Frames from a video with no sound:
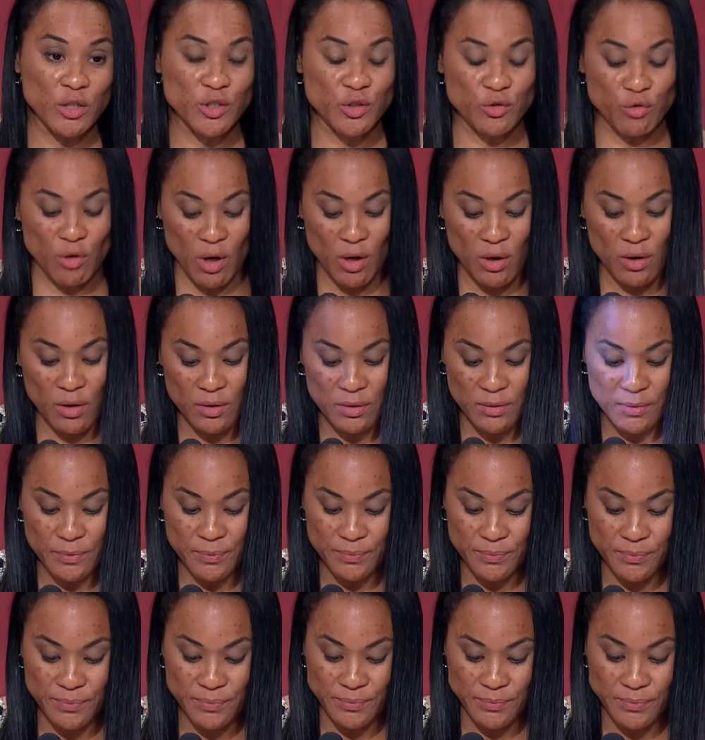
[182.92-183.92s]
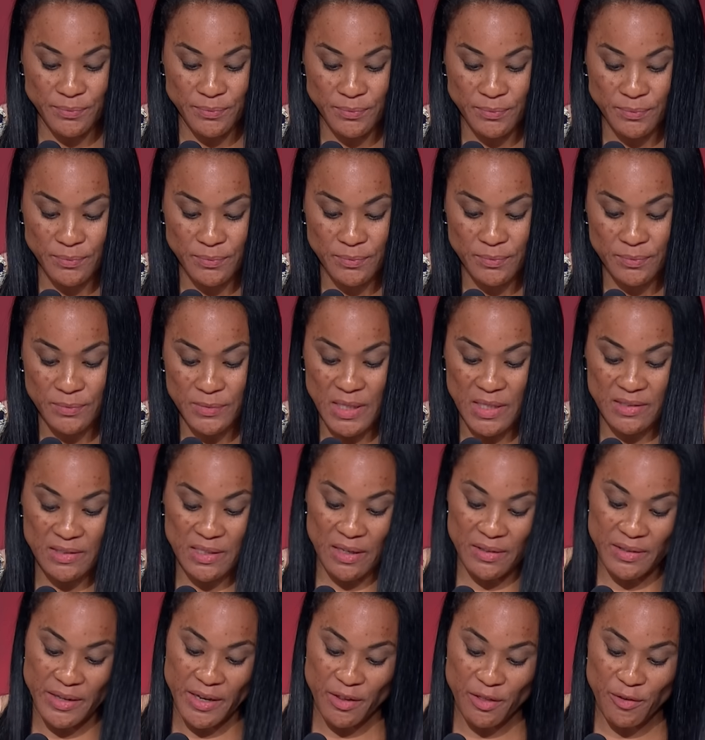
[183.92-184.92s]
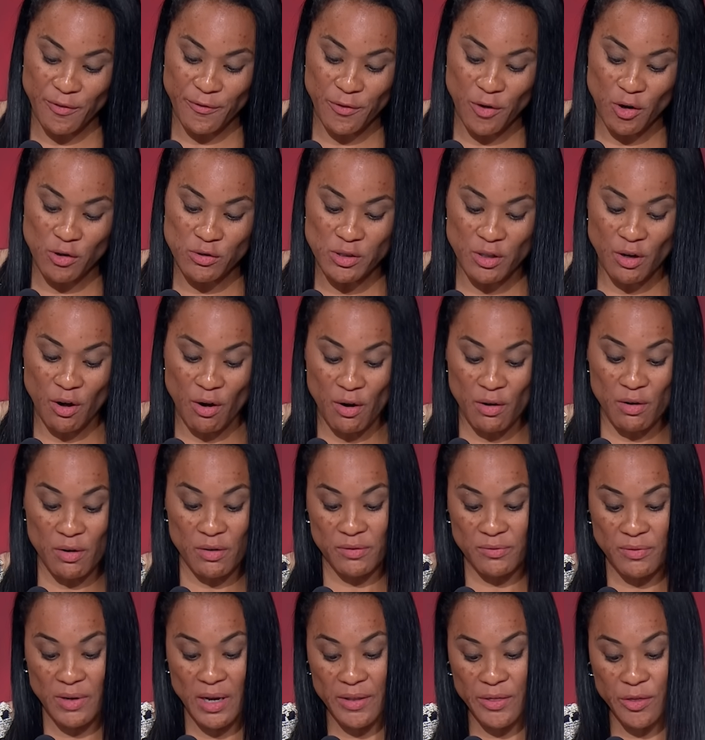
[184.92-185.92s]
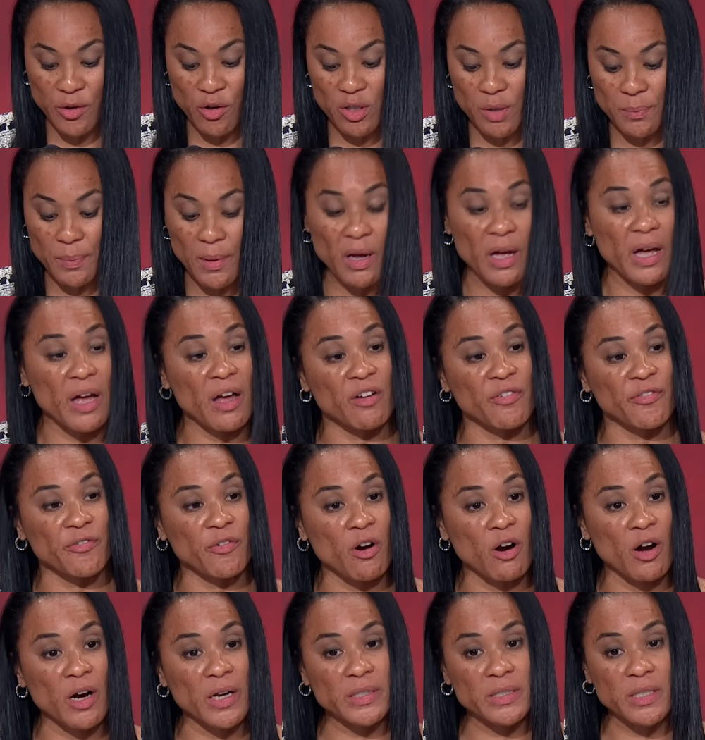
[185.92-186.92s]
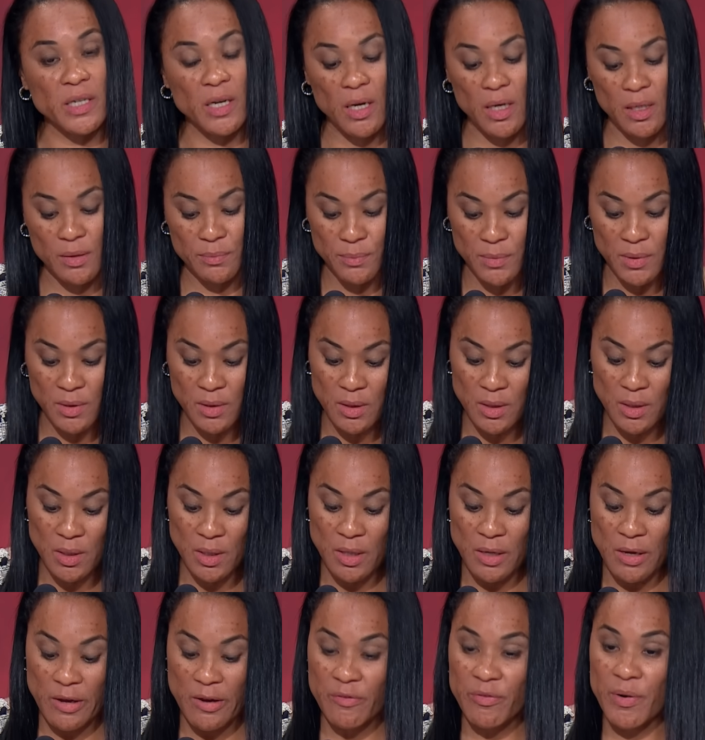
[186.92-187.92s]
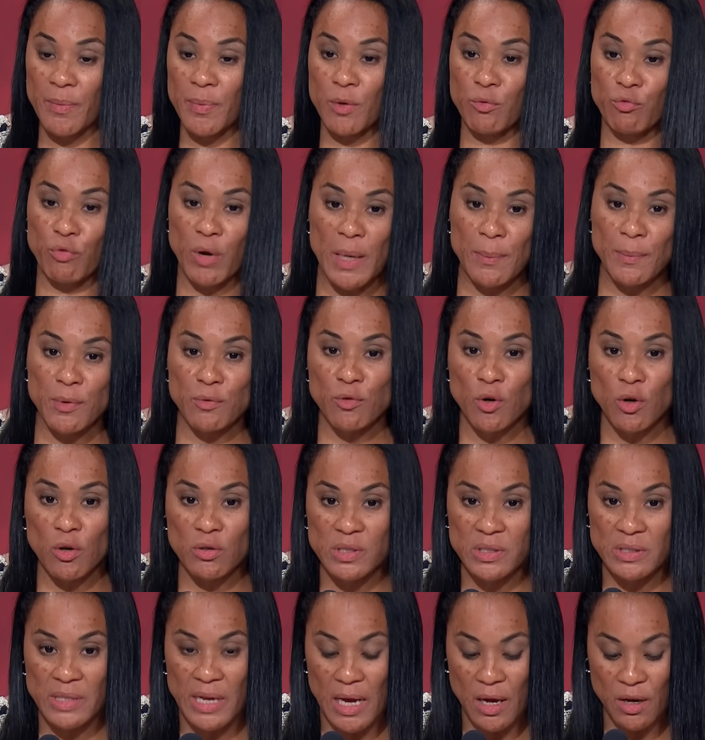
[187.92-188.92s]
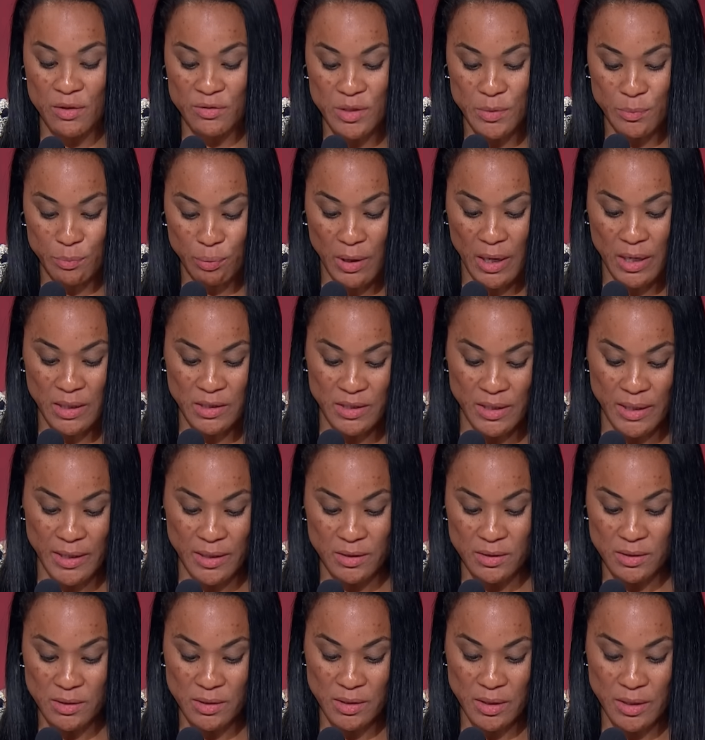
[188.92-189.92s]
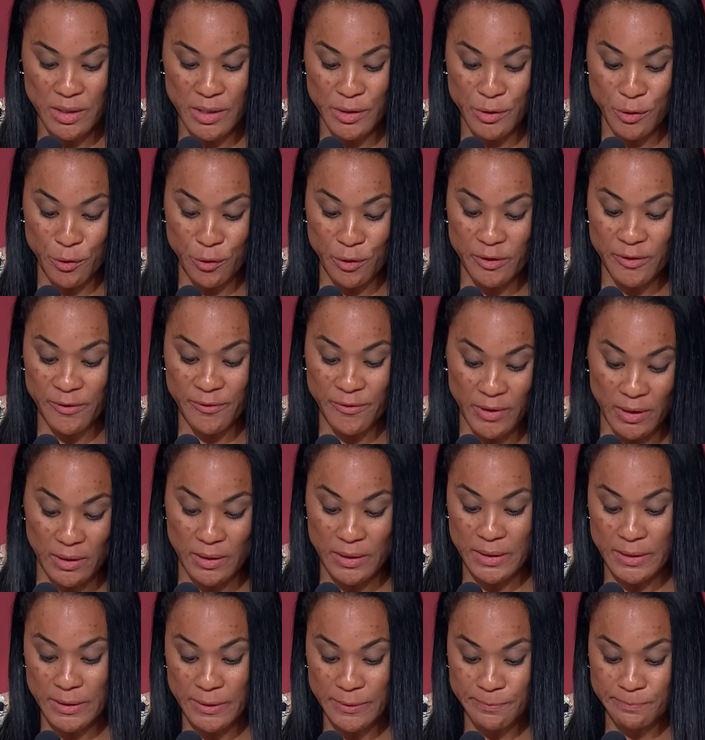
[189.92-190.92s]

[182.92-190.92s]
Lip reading: strong. As I neared the first curve, I thought about how far I'd come from the Raymond Rosen housing projects in North Philly.